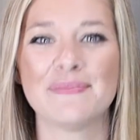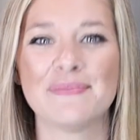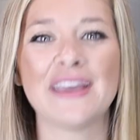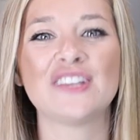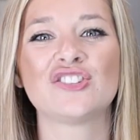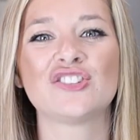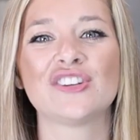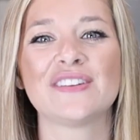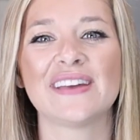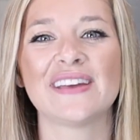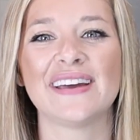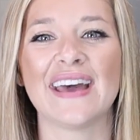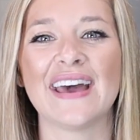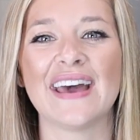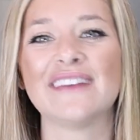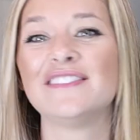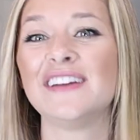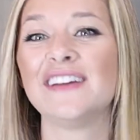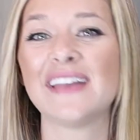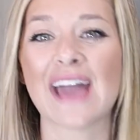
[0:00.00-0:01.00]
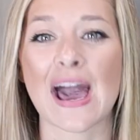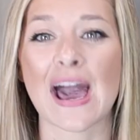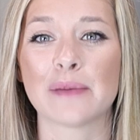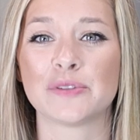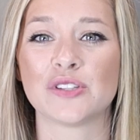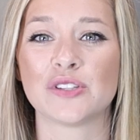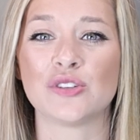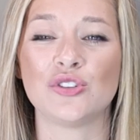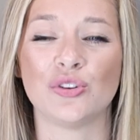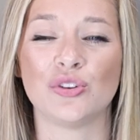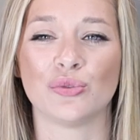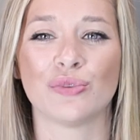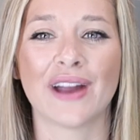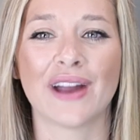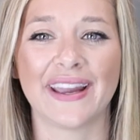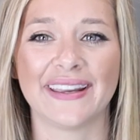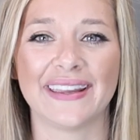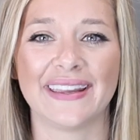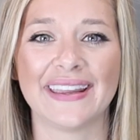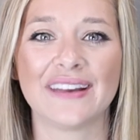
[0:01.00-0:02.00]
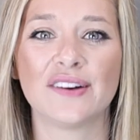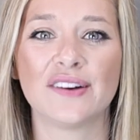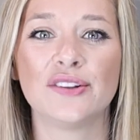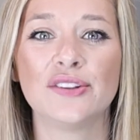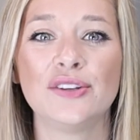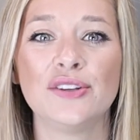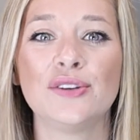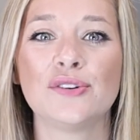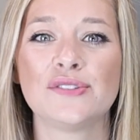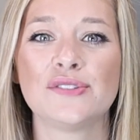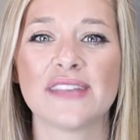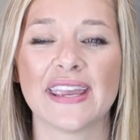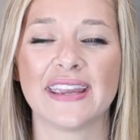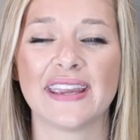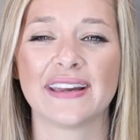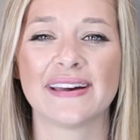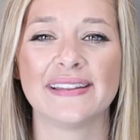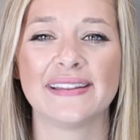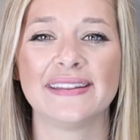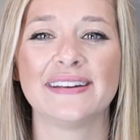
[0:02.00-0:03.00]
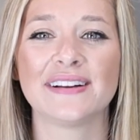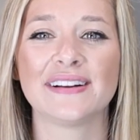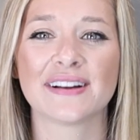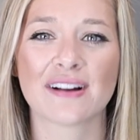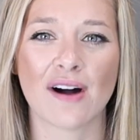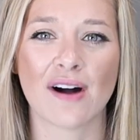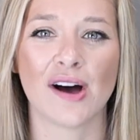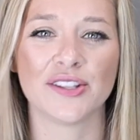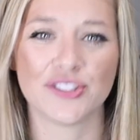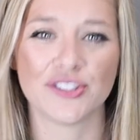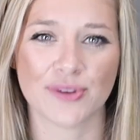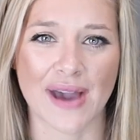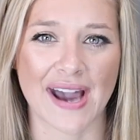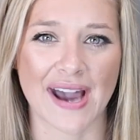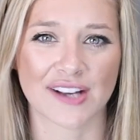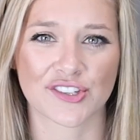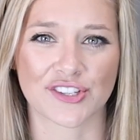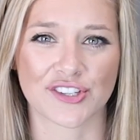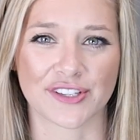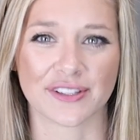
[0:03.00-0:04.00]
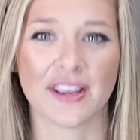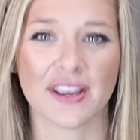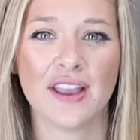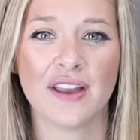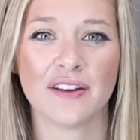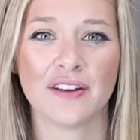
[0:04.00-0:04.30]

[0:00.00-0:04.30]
Make sure that every caption you write includes a clear call to action